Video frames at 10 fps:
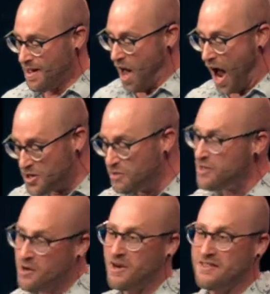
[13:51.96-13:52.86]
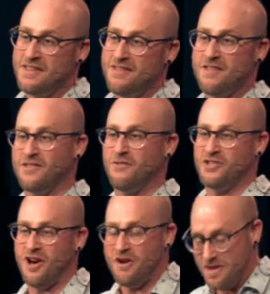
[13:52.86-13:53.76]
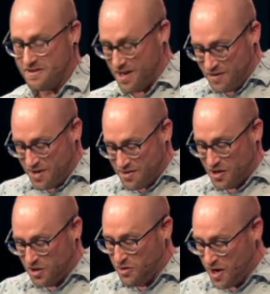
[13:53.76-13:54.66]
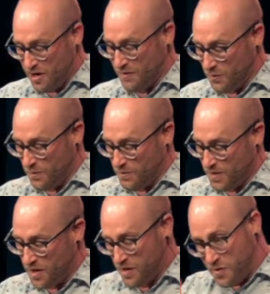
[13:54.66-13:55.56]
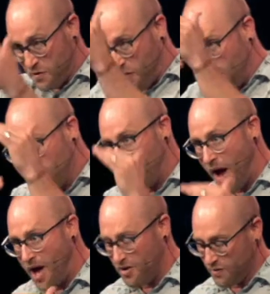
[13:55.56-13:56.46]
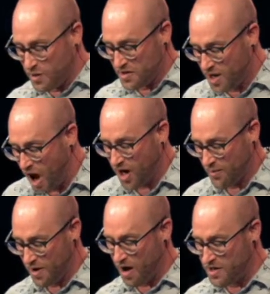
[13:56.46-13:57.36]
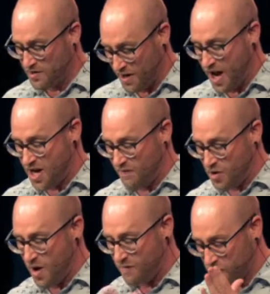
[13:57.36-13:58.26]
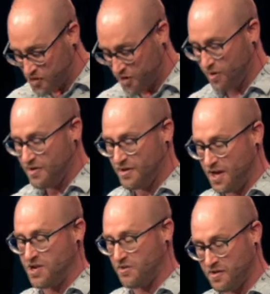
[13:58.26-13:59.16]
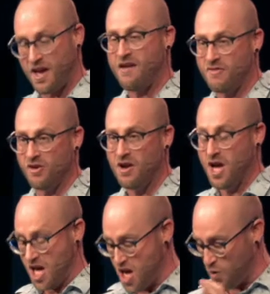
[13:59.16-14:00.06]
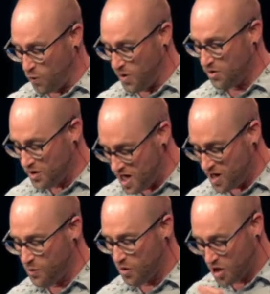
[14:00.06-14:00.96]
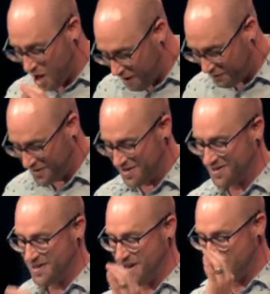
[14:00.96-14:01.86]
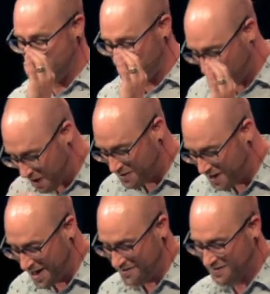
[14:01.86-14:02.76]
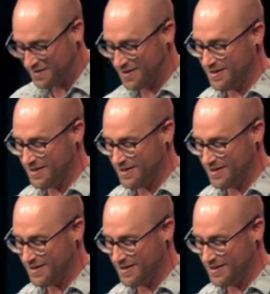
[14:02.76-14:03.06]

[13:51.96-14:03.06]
I do think when I see this, though, John is giving us a clue here. Because if you follow the pattern of what he's talking about, he's saying if you have assurance in your Savior, it will equal confidence in your prayer life.